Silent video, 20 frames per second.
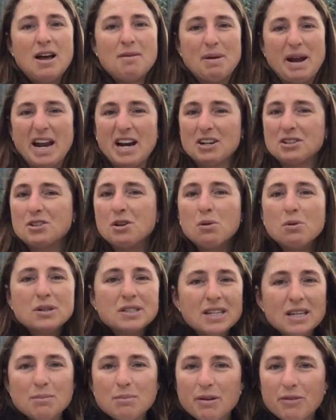My hair is
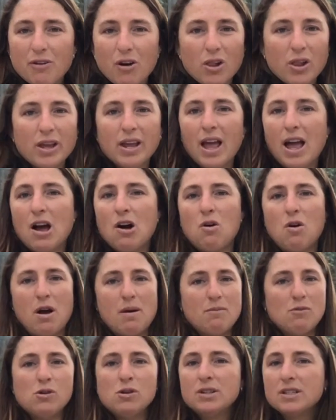always going to be falling out.
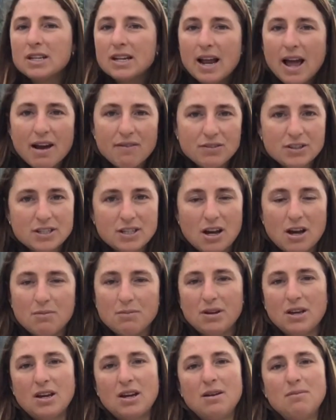I'm always going to have
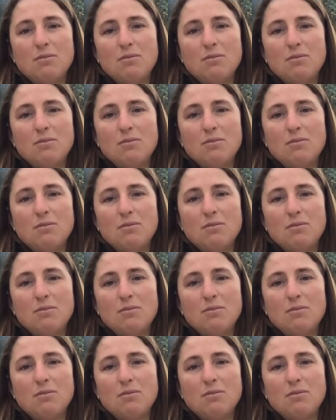insomnia.